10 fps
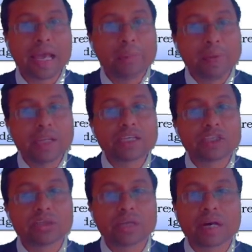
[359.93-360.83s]
ability
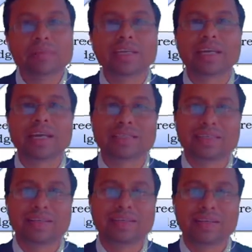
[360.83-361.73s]
to
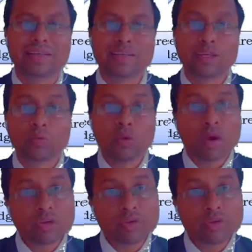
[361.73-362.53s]
communicate. In what